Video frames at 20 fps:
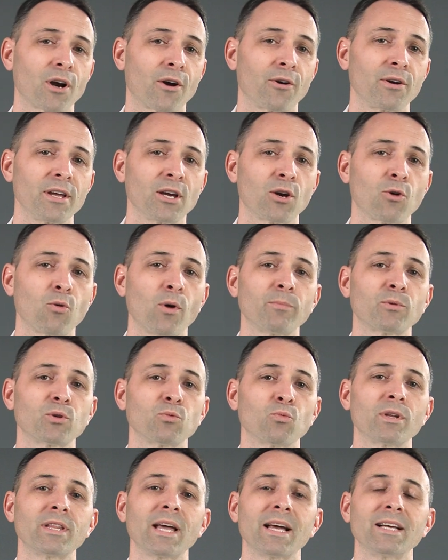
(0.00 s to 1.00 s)
are equipped
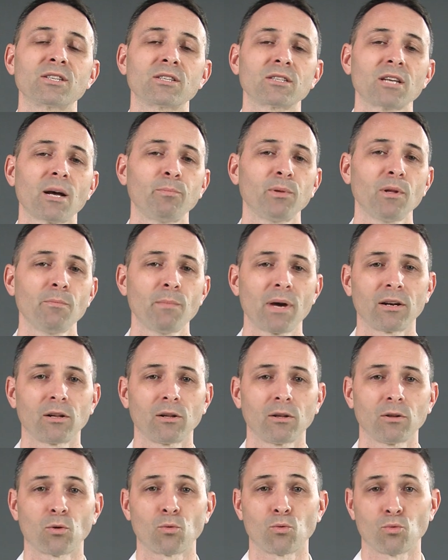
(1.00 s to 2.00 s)
with a
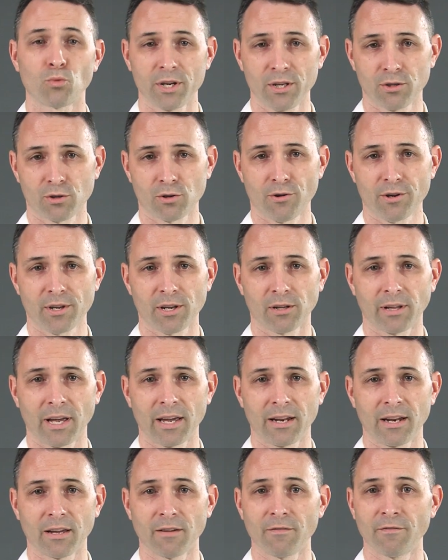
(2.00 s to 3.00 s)
supplemental
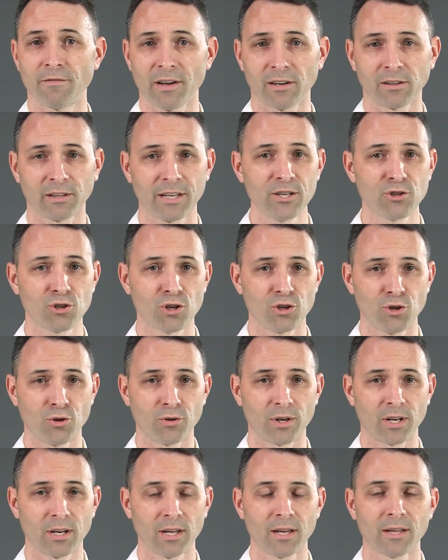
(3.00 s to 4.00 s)
recirculating ventilation
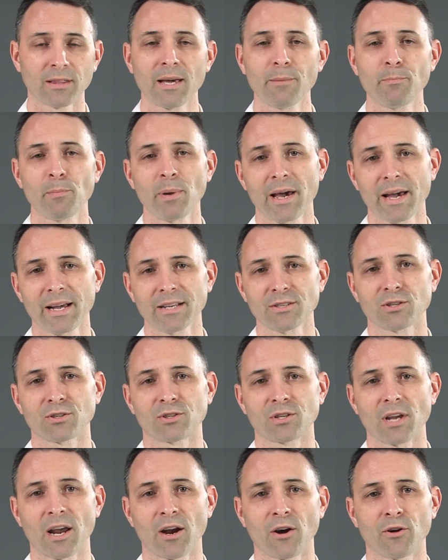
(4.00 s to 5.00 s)
unit that
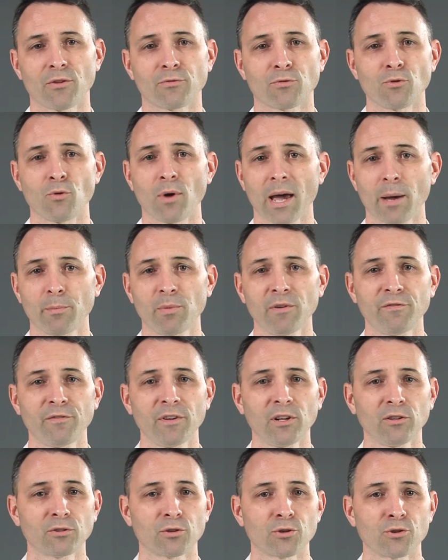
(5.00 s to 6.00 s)
passes air through HEPA
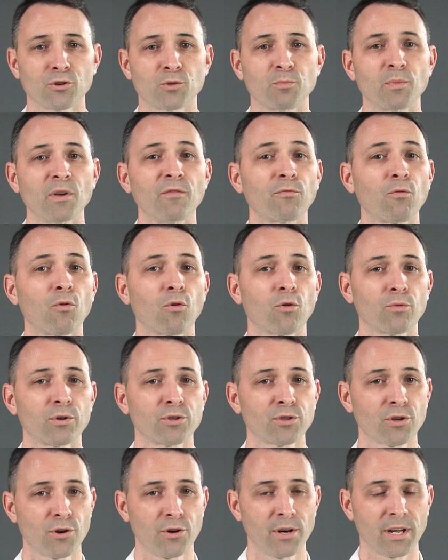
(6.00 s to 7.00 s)
filters before
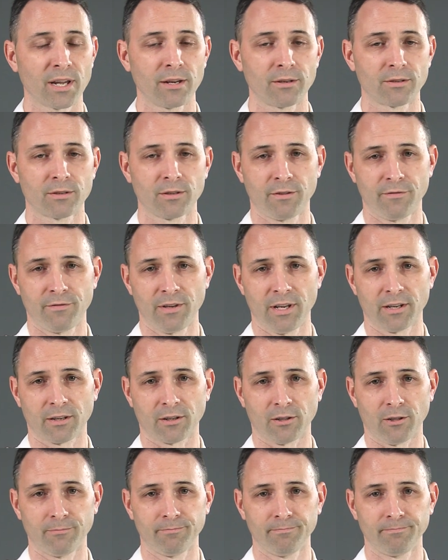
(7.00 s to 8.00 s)
returning it to the
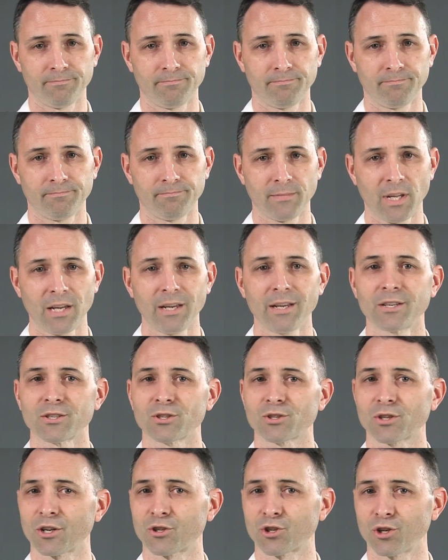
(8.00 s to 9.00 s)
vehicle.
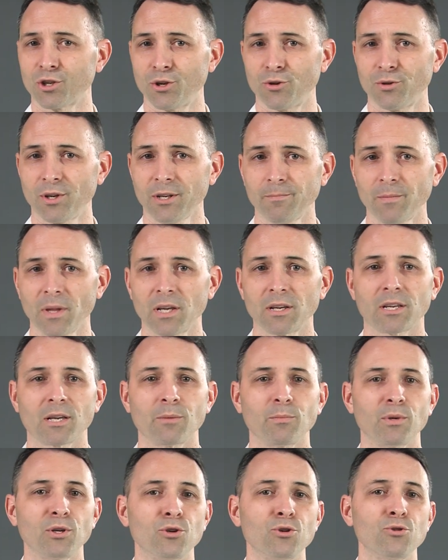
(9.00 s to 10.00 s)
Such a unit
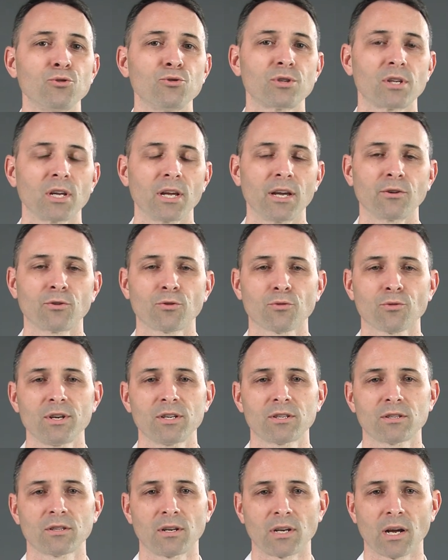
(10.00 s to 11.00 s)
can be used to
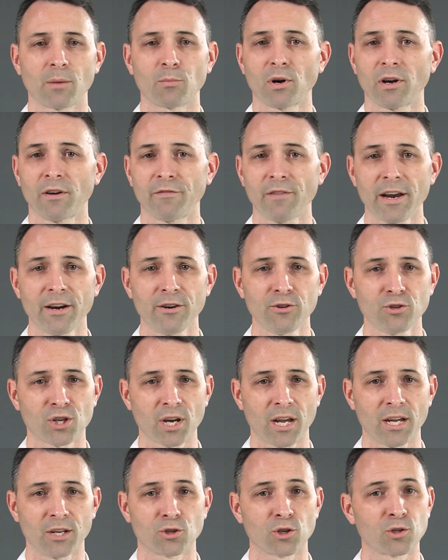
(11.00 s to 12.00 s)
increase the number of air
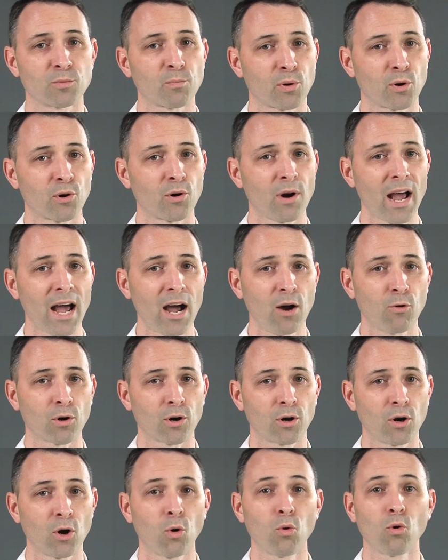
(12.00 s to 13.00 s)
changes per
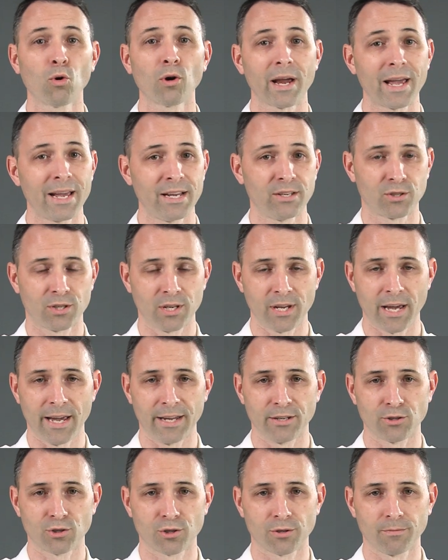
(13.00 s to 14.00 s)
hour, or
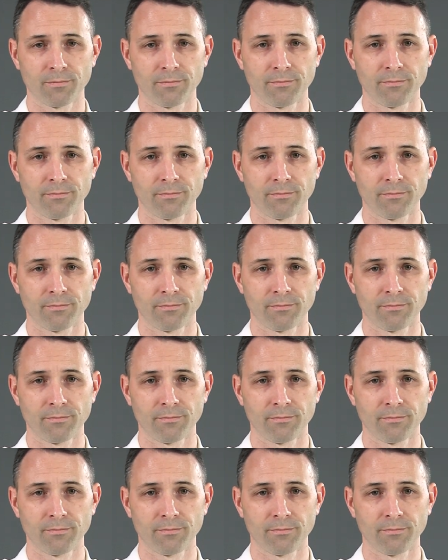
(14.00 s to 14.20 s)
ACH.